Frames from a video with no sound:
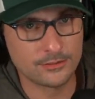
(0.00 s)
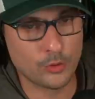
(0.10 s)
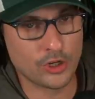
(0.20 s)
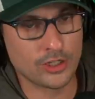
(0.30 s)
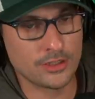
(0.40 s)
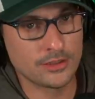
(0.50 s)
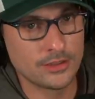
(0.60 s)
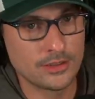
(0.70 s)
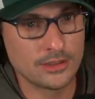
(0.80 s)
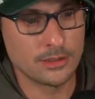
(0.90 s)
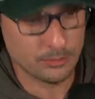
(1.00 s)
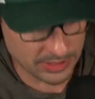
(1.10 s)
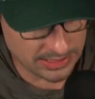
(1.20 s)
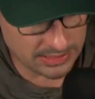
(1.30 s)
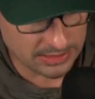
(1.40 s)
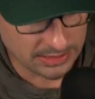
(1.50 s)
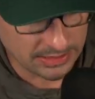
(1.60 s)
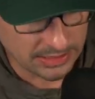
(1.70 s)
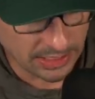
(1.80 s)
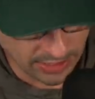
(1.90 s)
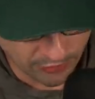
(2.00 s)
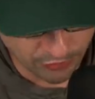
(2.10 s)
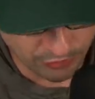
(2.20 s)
We're going to complete another